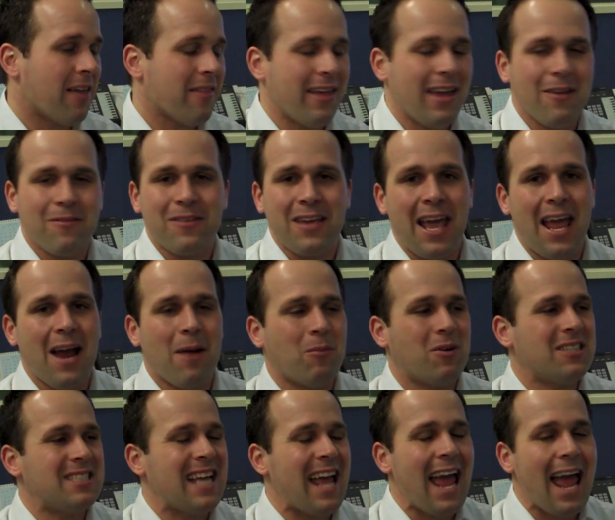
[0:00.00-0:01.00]
They have
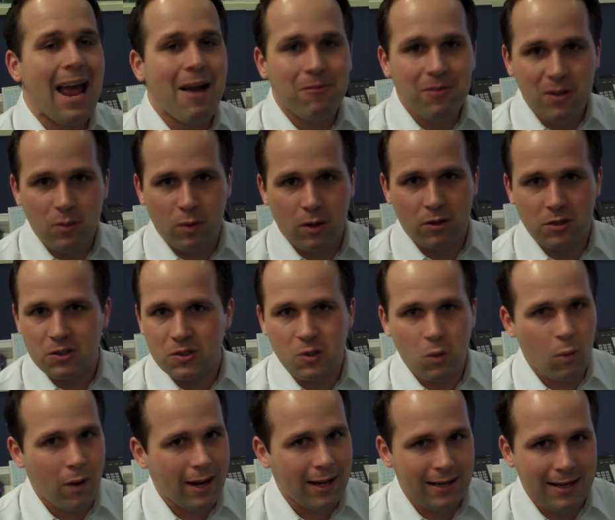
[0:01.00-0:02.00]
cameras everywhere just
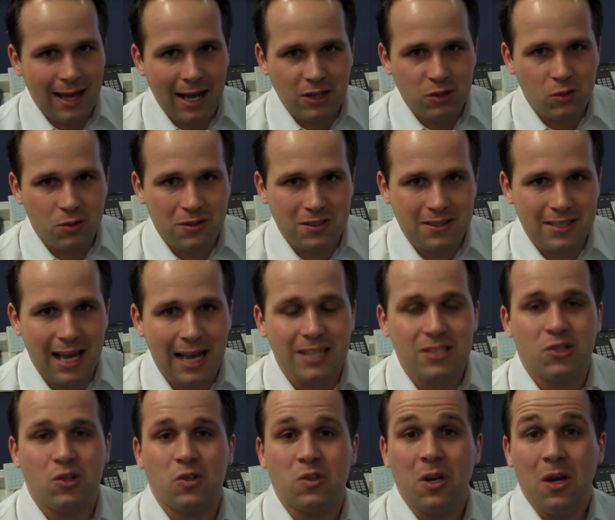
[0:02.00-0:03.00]
awaiting natural
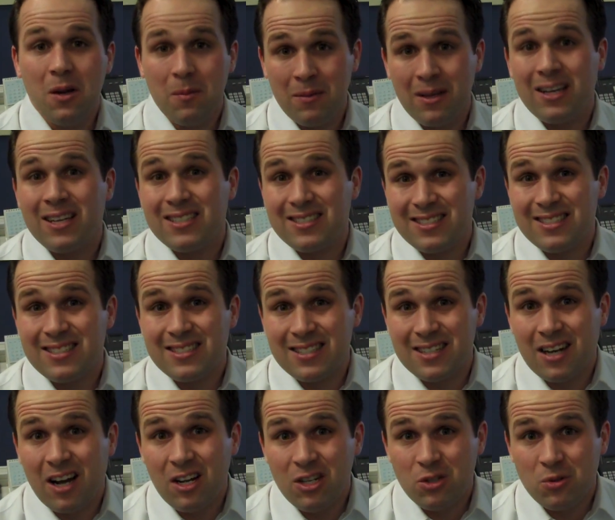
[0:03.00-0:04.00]
disasters, because this is
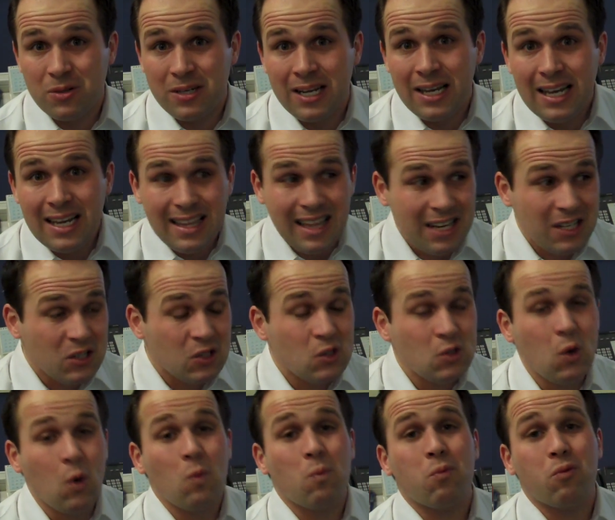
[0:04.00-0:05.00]
a country that is
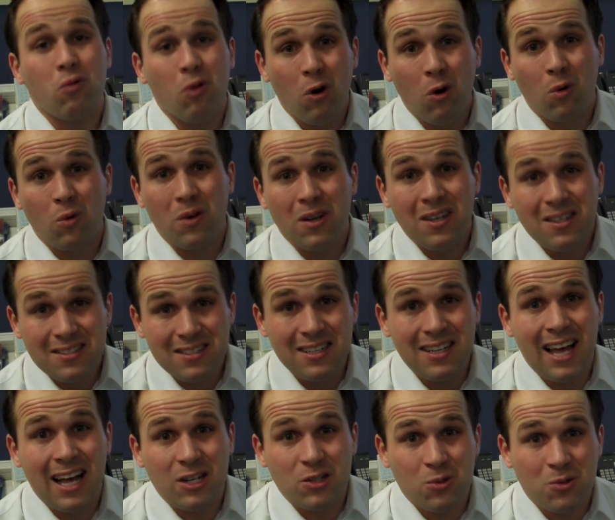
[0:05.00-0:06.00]
so prone to
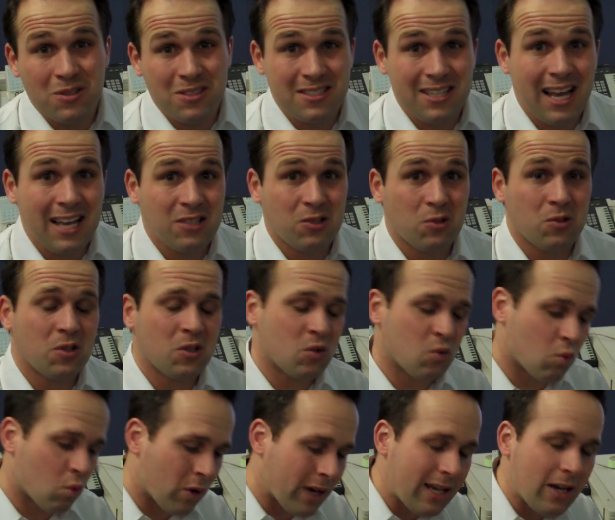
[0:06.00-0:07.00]
natural disasters.
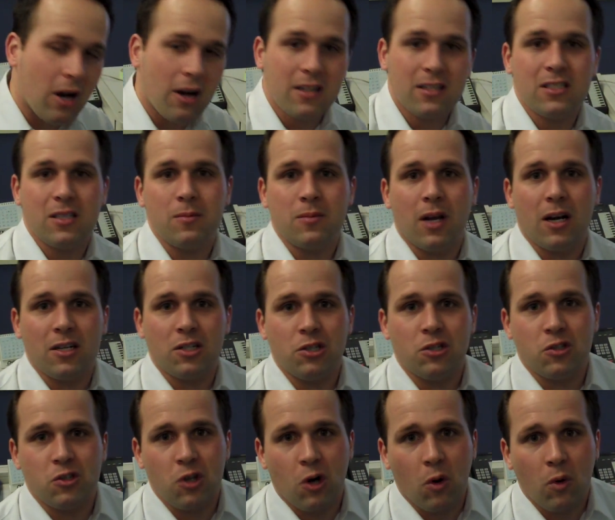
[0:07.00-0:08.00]
It's right on a
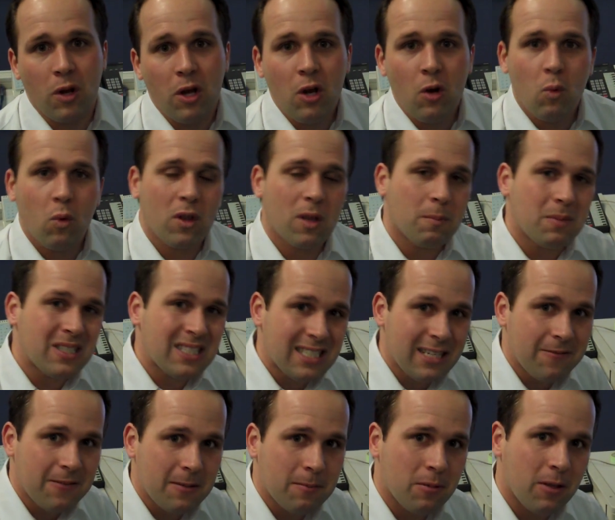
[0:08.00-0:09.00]
subduction zone where the
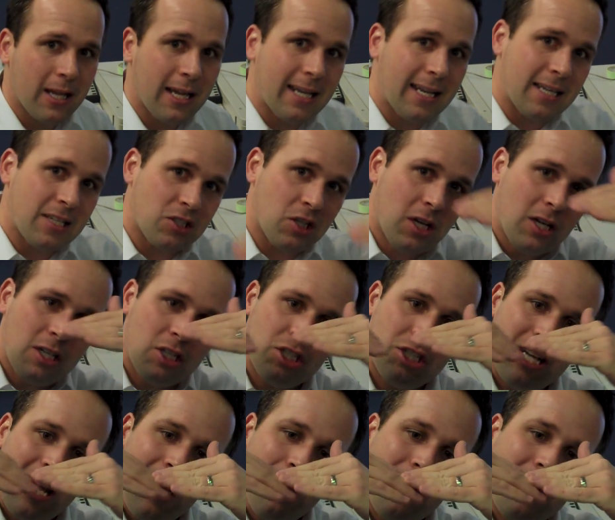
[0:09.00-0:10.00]
Pacific plate is
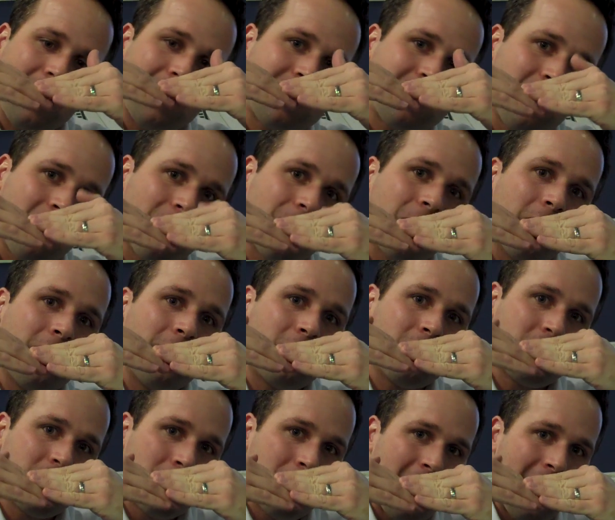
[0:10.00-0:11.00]
jamming itself under
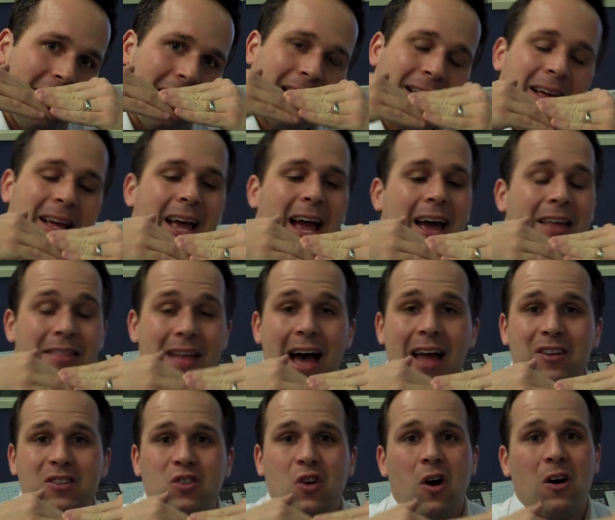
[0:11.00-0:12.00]
Japan, and
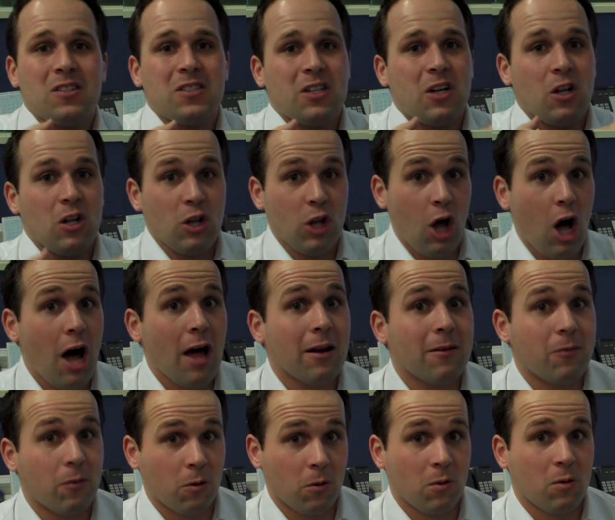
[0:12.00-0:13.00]
that is causing a lot
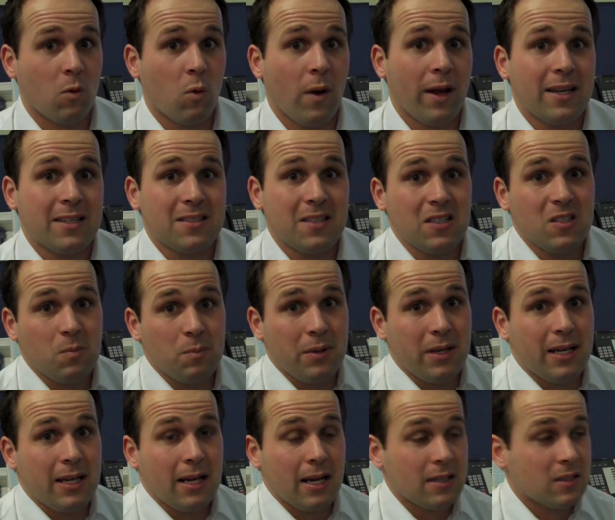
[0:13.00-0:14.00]
of earthquakes, this
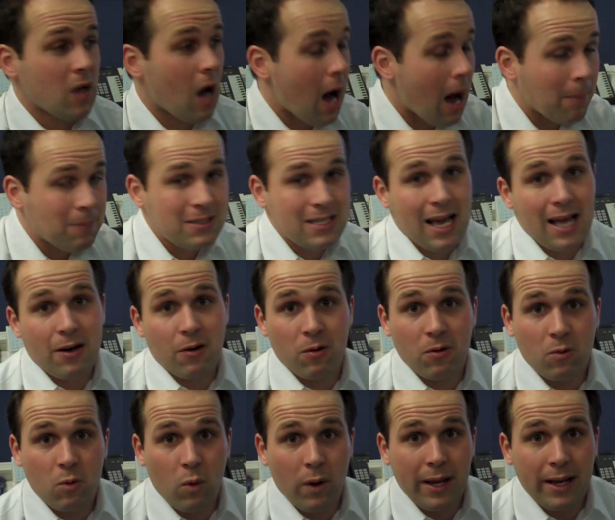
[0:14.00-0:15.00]
being a top 10
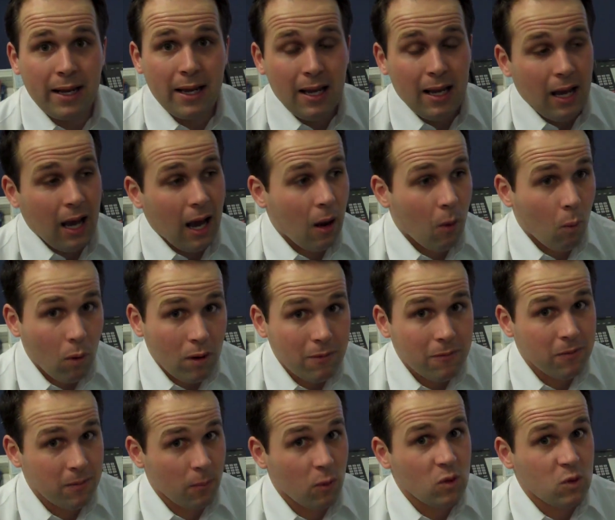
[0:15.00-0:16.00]
earthquake, one
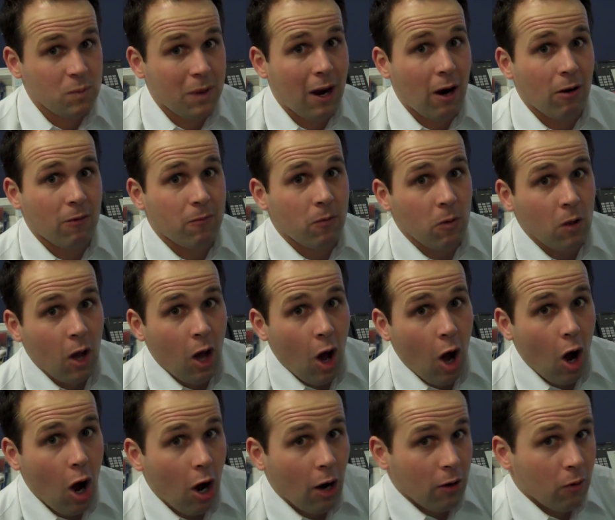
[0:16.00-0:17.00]
of the most powerful
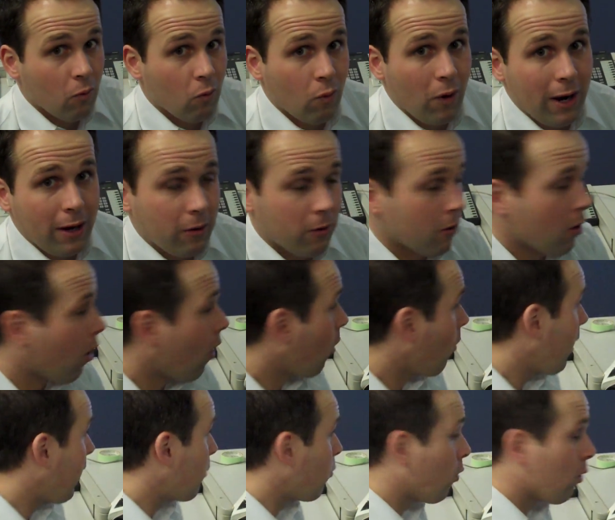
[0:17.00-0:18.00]
on record.
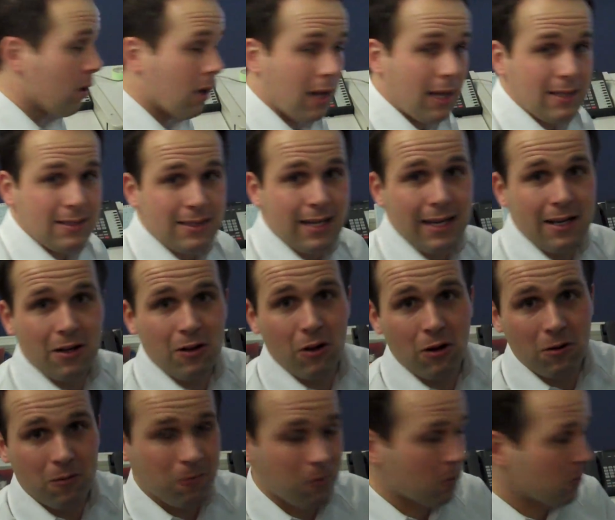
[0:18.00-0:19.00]
All right, well, let's take a
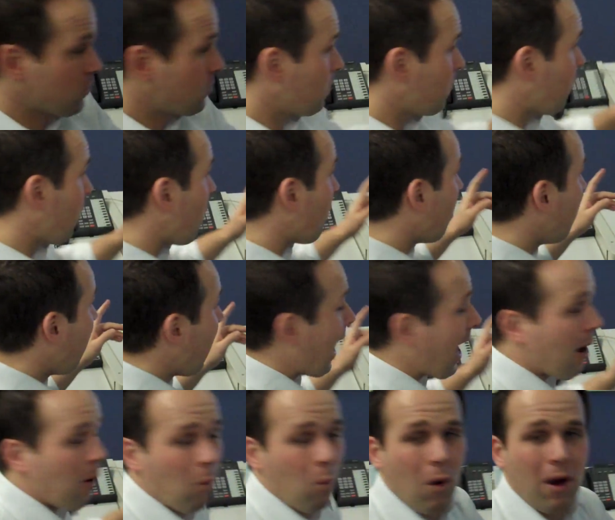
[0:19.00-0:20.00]
look, first of all,
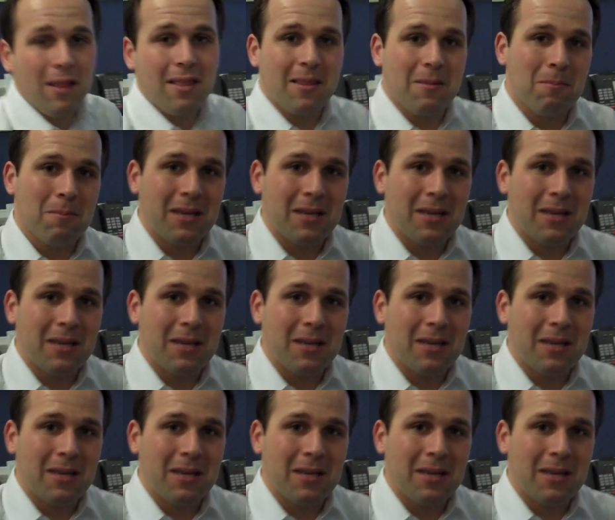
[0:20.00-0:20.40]
at what the